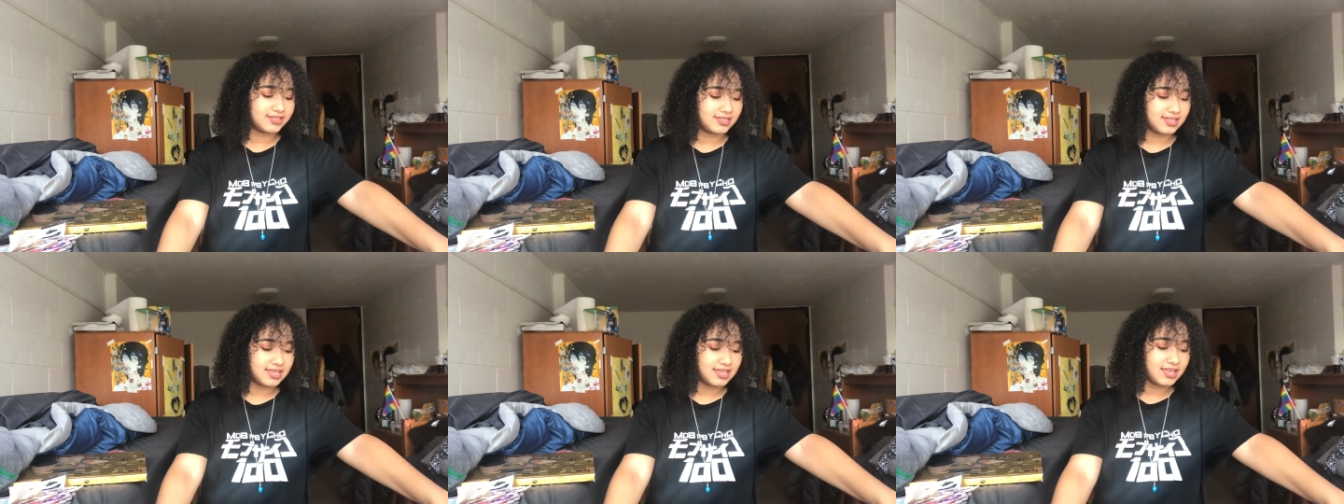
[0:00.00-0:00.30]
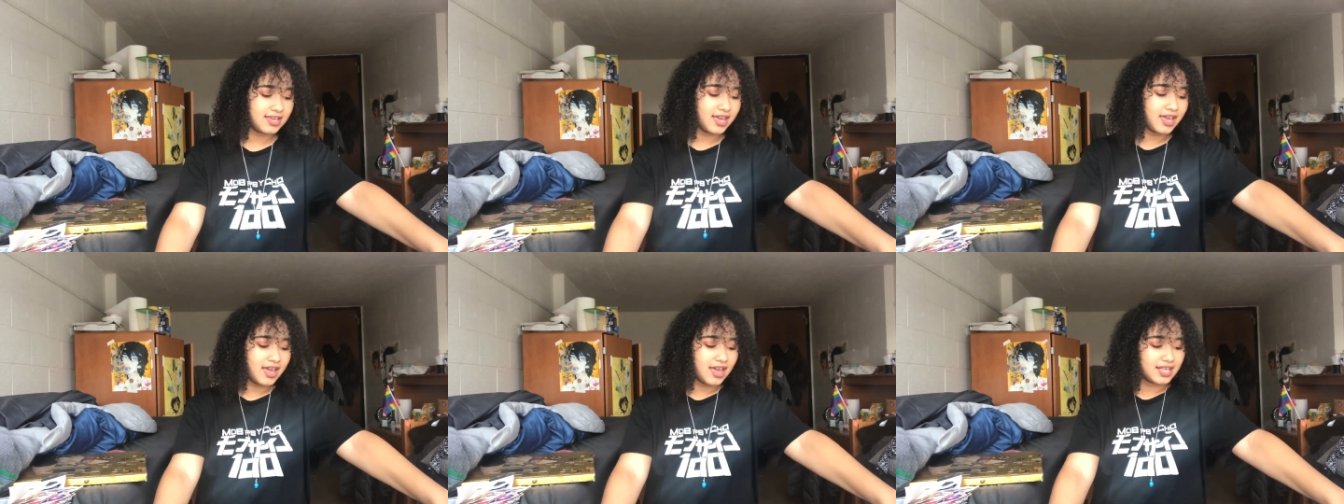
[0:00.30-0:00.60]

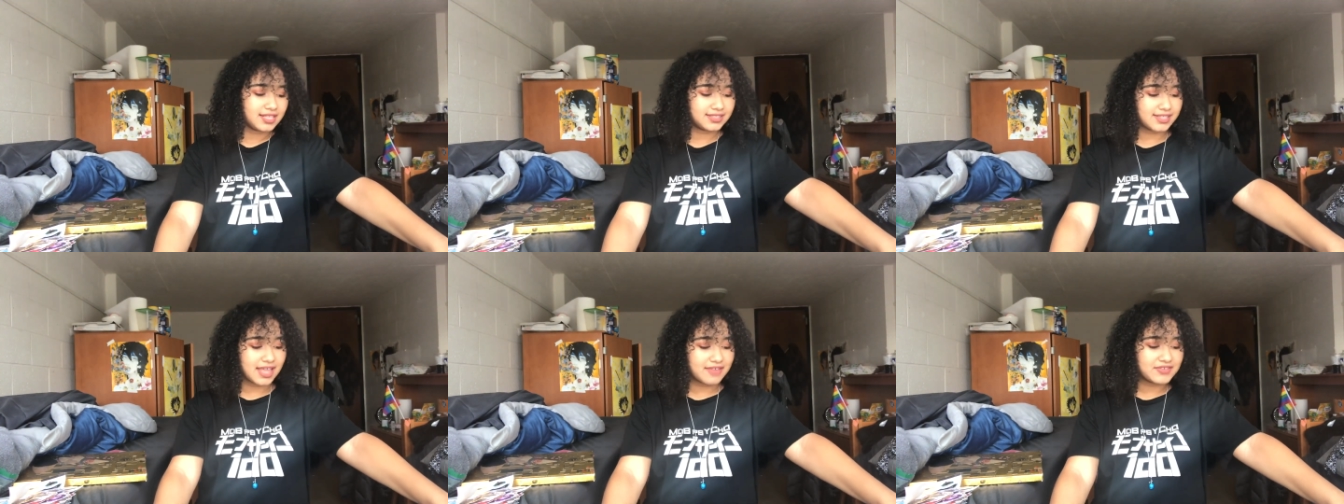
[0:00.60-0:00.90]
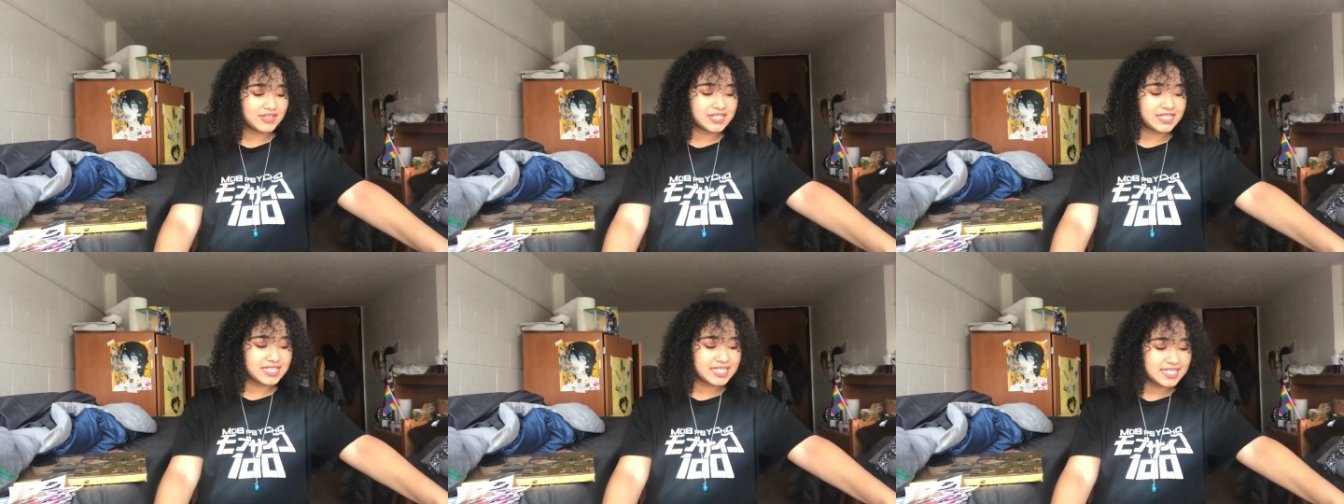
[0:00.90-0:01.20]

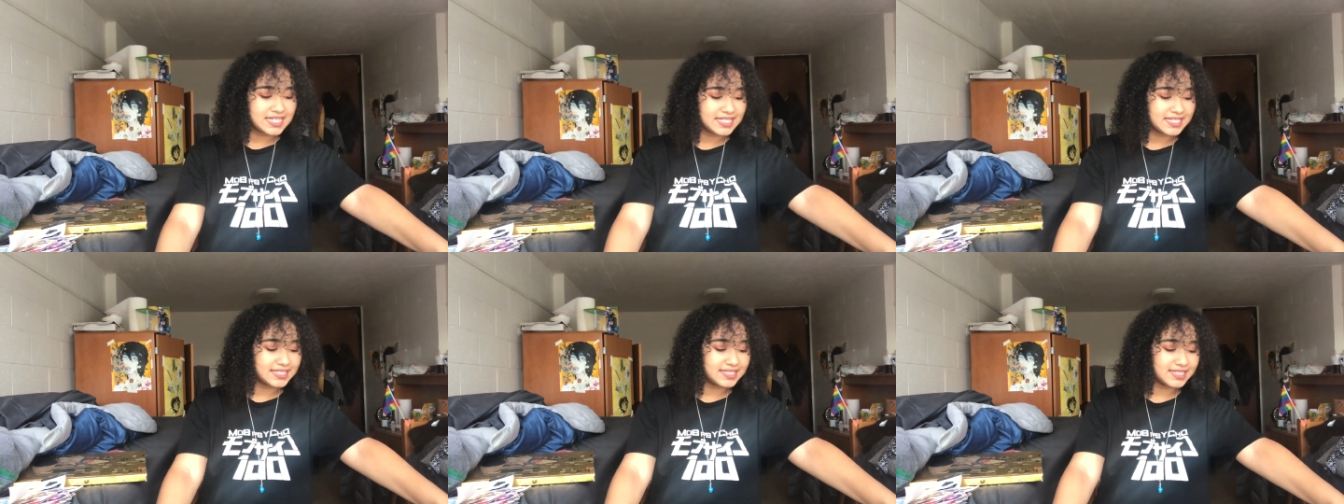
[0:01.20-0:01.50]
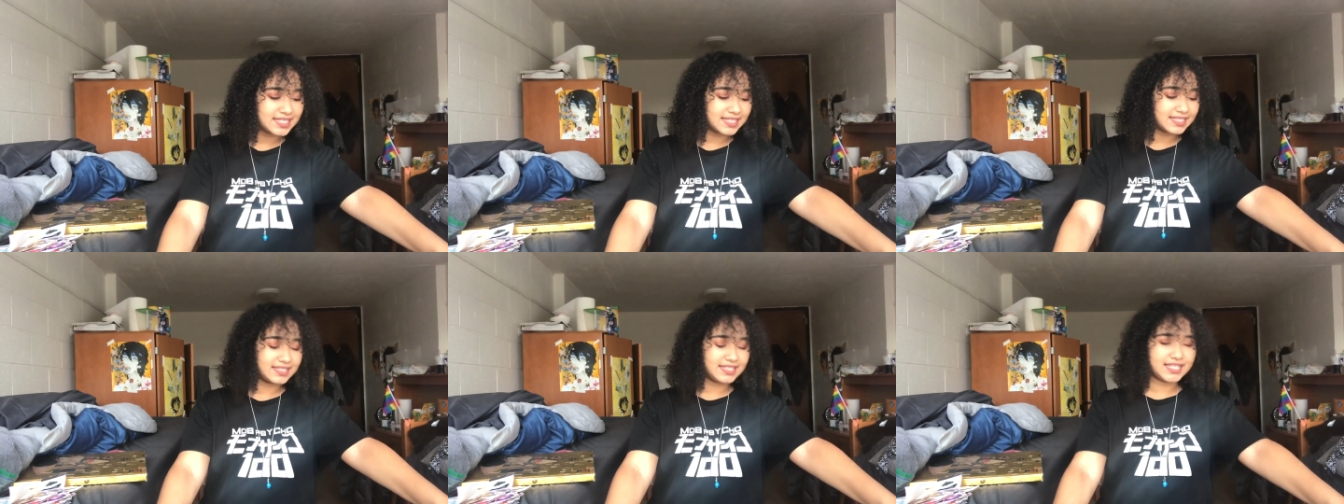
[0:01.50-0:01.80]

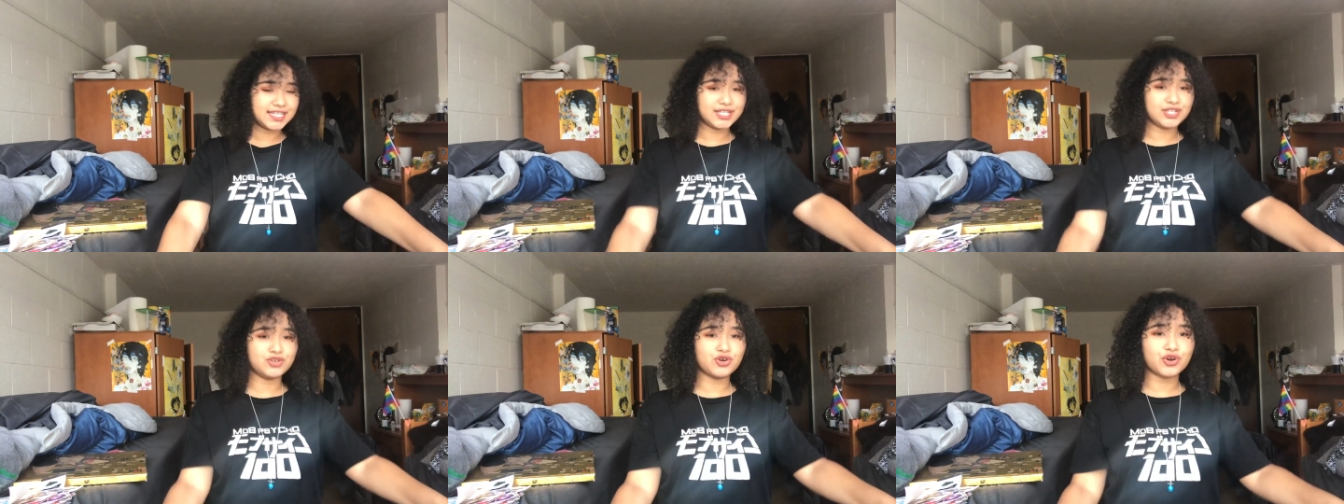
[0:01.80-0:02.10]
C1760